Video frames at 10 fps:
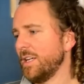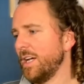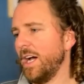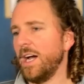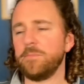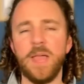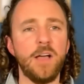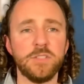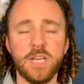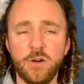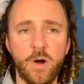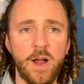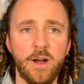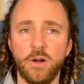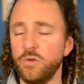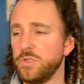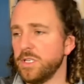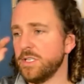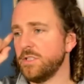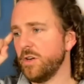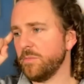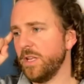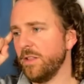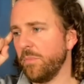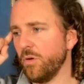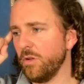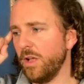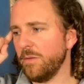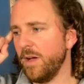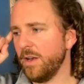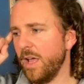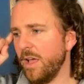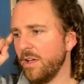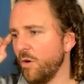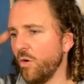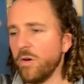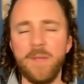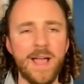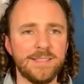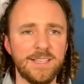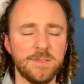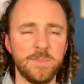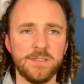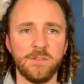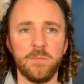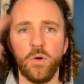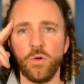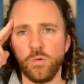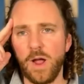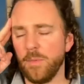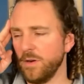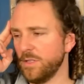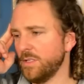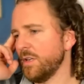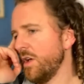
LJ Cryer, who just jumped in the portal on Monday, or Max Asemus from Oral Roberts,